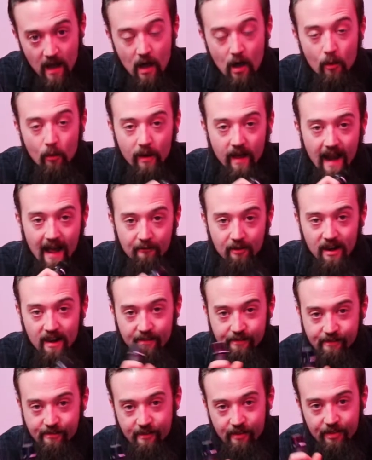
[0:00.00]
We're going to have a
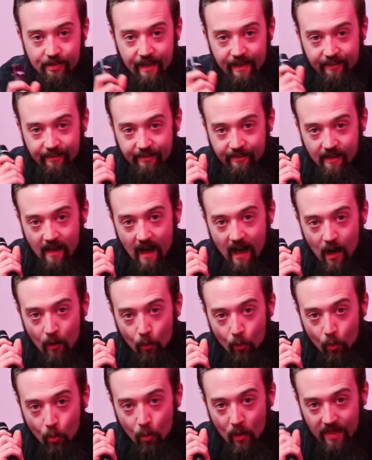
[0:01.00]
listen to this
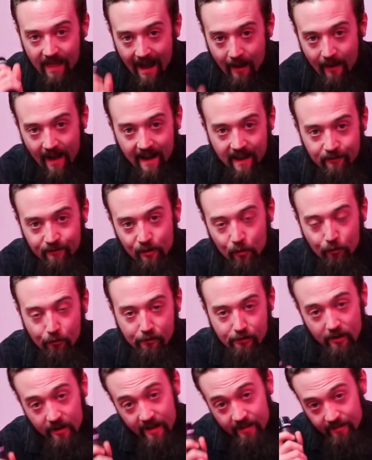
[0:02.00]
without any
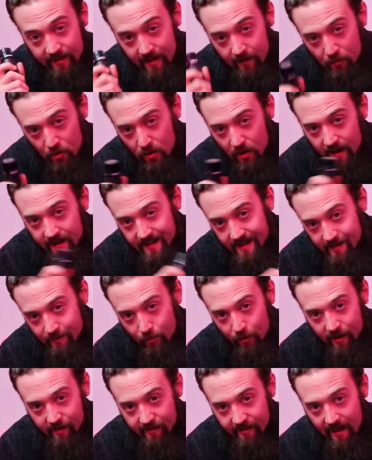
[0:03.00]
filters on it to give you an idea of
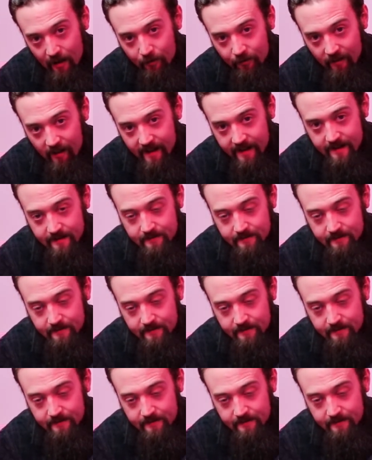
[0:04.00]
what it sounds like.